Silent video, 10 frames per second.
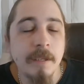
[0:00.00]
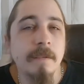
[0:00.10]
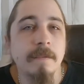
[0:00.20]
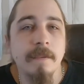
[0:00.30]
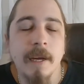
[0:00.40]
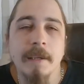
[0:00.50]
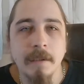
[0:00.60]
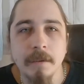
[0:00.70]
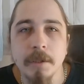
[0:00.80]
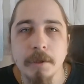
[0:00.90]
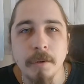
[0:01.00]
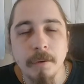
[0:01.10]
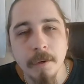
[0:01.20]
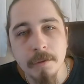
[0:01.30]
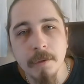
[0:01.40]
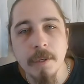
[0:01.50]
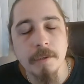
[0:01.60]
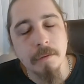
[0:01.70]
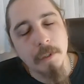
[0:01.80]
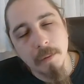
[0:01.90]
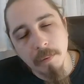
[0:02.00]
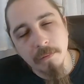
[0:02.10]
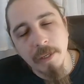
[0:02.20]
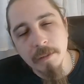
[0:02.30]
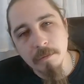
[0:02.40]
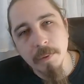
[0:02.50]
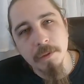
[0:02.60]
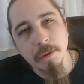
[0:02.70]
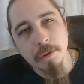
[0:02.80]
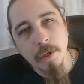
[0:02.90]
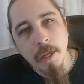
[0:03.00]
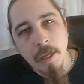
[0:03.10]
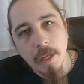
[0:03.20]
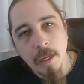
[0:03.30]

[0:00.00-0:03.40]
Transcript: the vinyl that you're using, because cheaper vinyls produce